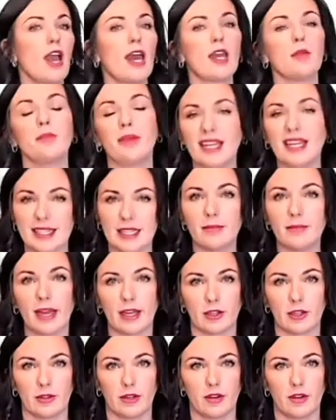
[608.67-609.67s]
a pizza
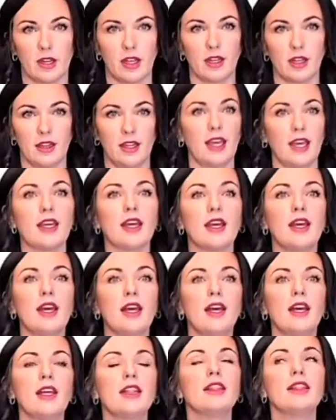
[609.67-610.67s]
macaroni. Like
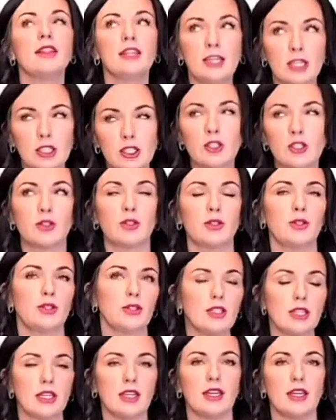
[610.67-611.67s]

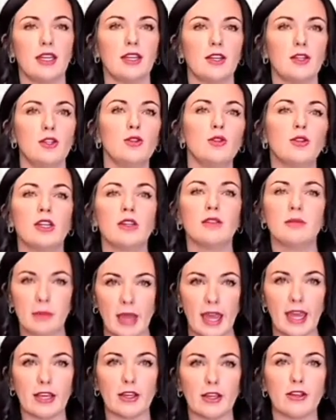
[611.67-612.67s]
literally you can
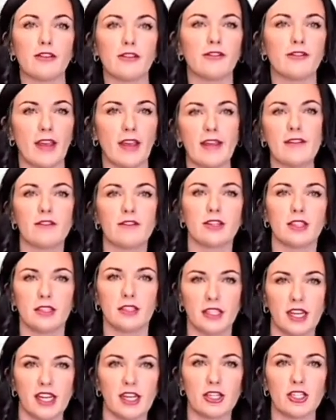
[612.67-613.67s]
make your favorite
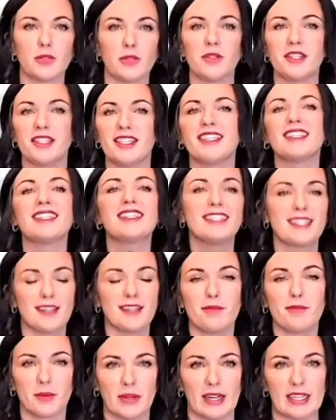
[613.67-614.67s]
dish with this
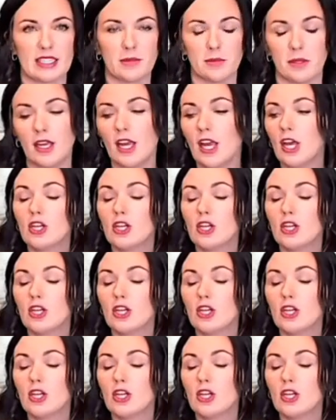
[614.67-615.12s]
simple recipe.